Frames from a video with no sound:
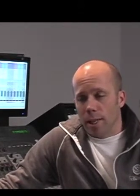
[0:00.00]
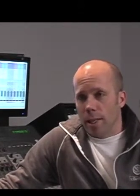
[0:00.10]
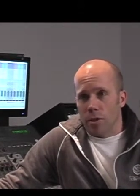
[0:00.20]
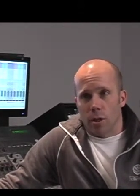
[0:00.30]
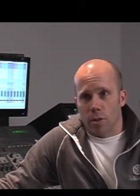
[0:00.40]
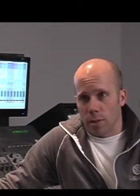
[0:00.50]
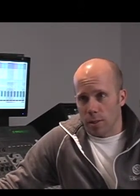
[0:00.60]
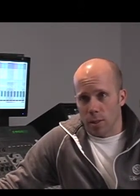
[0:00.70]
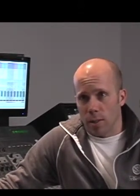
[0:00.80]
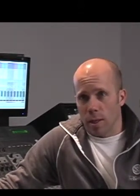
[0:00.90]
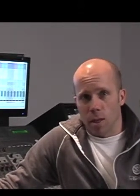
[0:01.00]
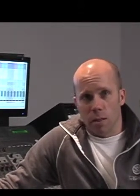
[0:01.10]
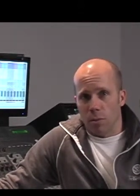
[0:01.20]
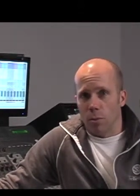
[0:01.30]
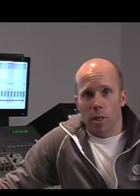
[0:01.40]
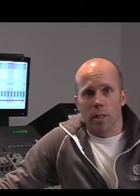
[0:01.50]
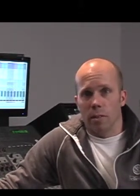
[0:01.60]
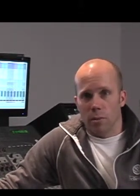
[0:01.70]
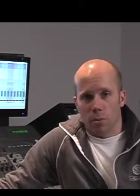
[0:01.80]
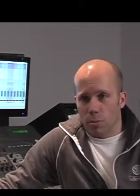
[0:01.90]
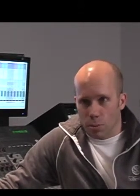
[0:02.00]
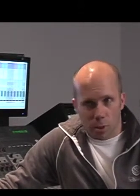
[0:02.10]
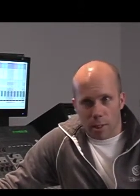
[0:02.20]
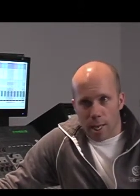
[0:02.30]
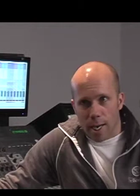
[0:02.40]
Antarctica and the wind is really